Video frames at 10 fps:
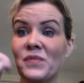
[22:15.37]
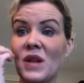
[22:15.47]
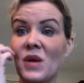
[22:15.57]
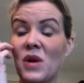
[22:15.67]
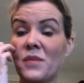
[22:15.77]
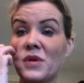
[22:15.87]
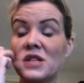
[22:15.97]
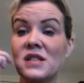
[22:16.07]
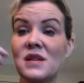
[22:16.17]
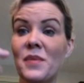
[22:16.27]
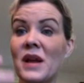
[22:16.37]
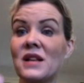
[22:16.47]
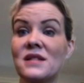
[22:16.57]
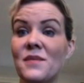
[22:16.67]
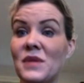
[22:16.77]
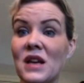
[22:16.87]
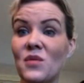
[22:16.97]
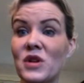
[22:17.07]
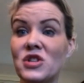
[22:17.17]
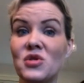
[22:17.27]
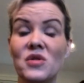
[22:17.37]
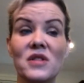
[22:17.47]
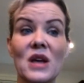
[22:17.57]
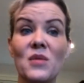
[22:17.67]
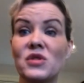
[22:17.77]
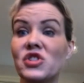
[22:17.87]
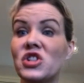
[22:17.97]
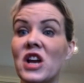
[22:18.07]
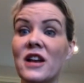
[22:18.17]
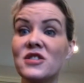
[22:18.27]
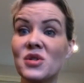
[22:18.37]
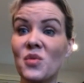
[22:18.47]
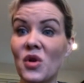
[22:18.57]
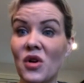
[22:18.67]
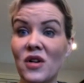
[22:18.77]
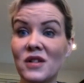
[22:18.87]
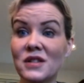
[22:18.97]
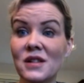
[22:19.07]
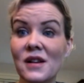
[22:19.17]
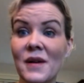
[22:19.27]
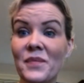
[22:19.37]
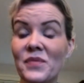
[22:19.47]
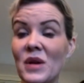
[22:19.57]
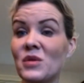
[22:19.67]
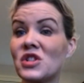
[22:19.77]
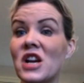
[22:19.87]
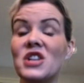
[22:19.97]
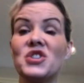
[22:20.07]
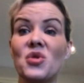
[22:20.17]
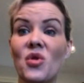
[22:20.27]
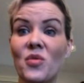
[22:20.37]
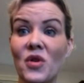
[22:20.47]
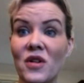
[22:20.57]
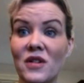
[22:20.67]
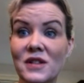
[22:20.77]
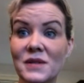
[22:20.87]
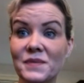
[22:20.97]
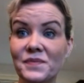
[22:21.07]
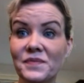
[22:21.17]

They want to participate in something in which they will change the world, they will change your world.